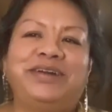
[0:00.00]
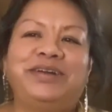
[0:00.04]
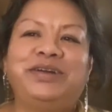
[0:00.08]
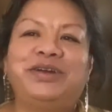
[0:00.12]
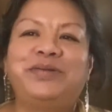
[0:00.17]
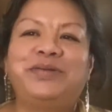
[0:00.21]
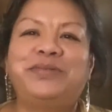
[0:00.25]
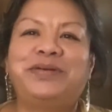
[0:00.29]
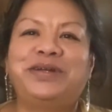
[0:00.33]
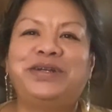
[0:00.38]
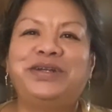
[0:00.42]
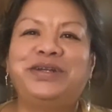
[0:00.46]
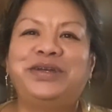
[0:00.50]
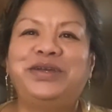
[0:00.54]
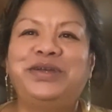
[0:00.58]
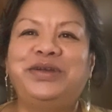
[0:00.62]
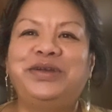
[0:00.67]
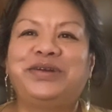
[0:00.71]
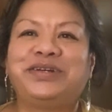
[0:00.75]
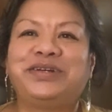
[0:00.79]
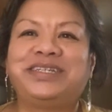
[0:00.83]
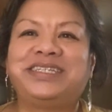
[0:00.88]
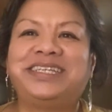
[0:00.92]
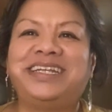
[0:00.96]
know about New
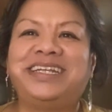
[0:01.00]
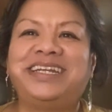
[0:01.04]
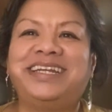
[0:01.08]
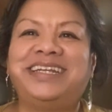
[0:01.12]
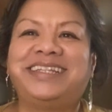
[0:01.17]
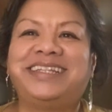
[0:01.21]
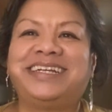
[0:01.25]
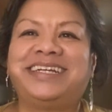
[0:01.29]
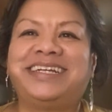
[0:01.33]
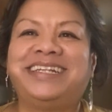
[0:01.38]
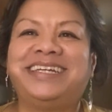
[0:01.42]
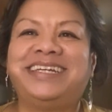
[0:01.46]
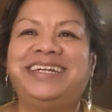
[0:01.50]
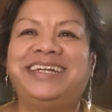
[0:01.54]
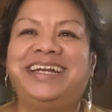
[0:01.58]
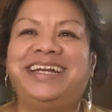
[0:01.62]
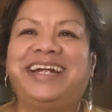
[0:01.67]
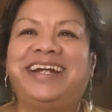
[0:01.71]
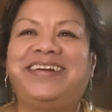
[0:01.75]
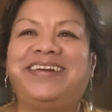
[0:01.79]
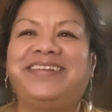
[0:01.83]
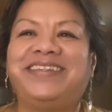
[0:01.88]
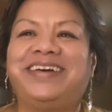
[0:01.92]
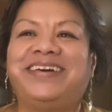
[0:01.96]
York City and the clean
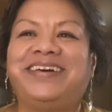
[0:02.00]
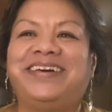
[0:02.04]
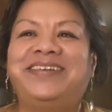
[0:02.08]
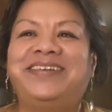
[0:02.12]
air though